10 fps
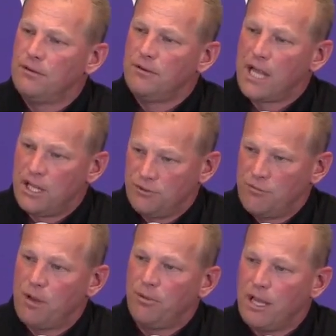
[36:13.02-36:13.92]
college
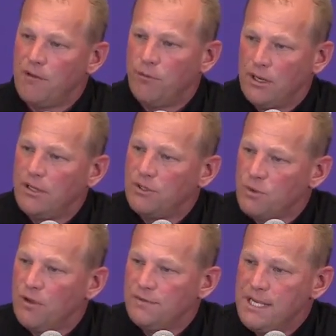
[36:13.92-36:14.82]
football playoff went on to
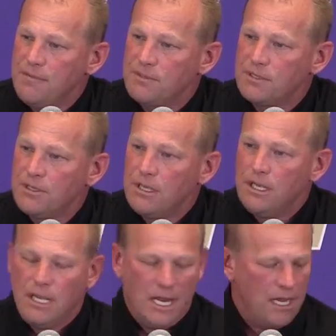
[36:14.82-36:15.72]
12 teams.
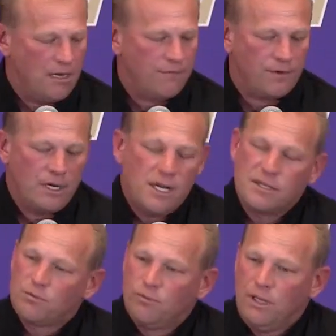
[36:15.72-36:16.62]
And for
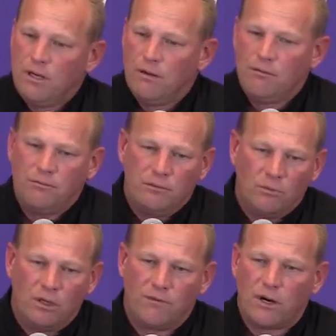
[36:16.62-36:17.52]
us,
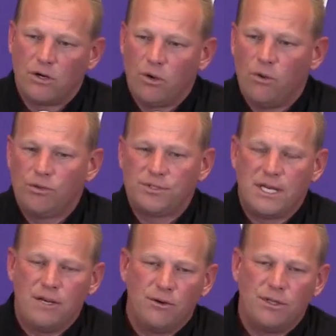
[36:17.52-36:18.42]
one of our goals,
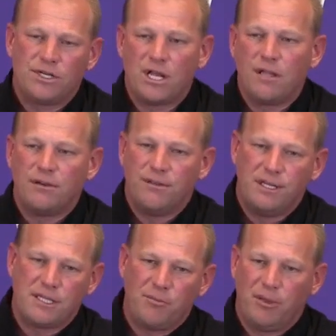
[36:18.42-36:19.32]
and I know there's other
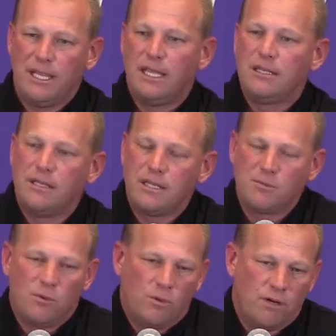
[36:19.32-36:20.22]
things that play into
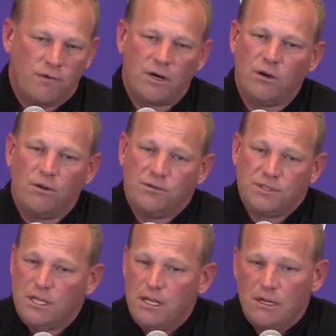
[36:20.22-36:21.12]
this, but one of our
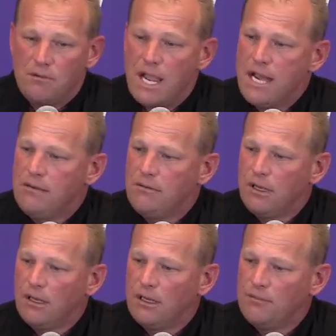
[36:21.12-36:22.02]
goals, right,
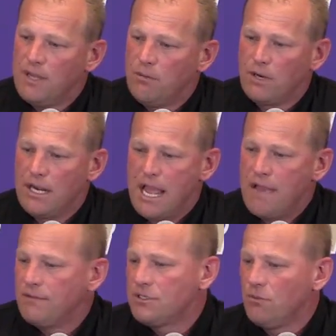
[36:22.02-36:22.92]
that we're going to
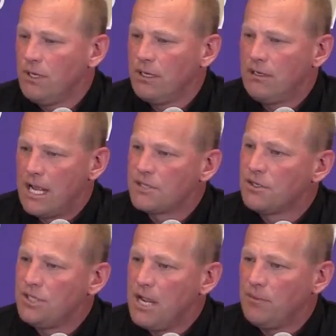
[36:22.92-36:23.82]
have is to win a
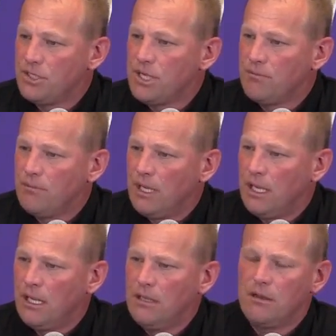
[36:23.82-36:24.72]
national championship.
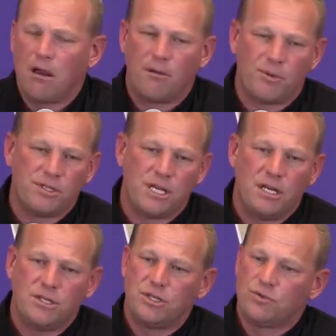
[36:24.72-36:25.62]
And our
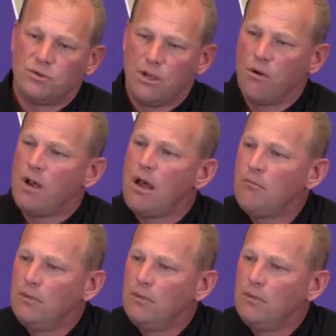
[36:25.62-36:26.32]
percentages go up,